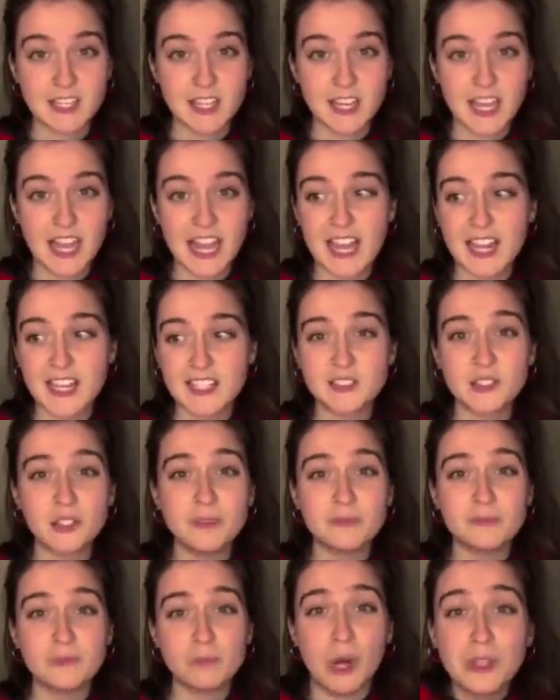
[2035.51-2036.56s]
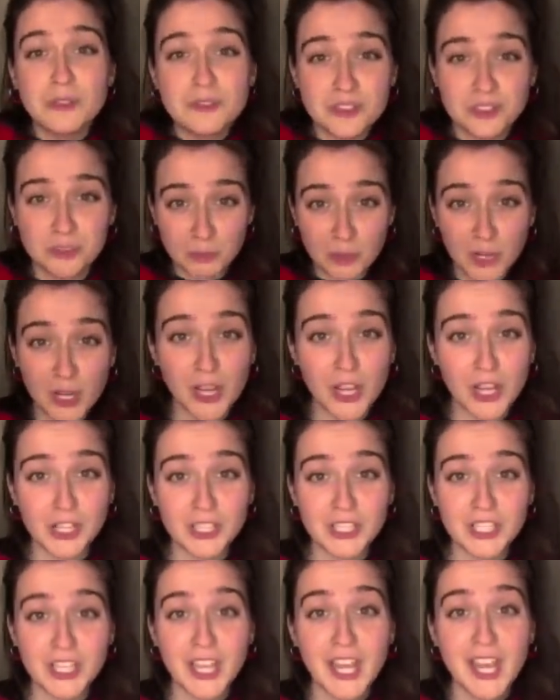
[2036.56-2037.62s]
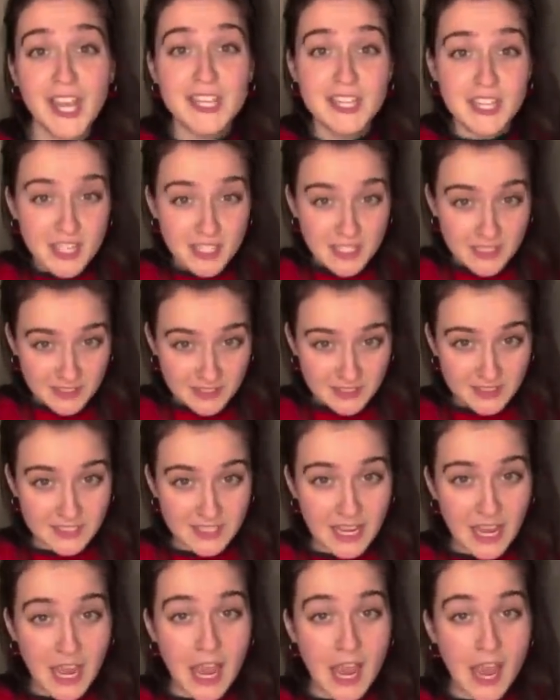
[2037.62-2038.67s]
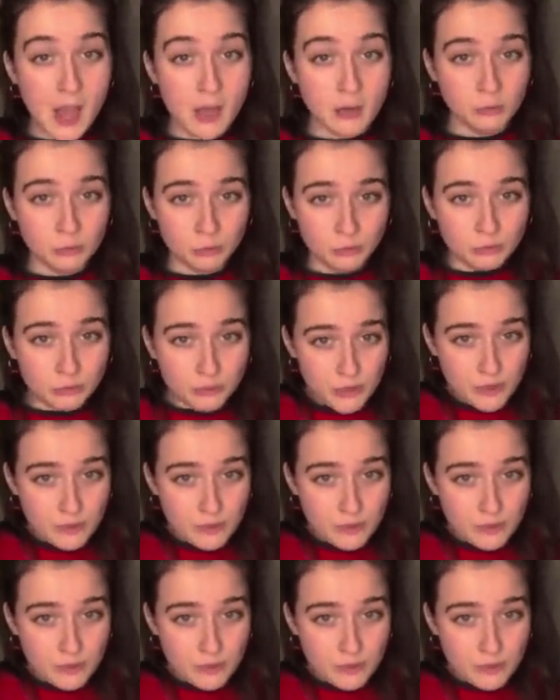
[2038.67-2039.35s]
I don't want to work down the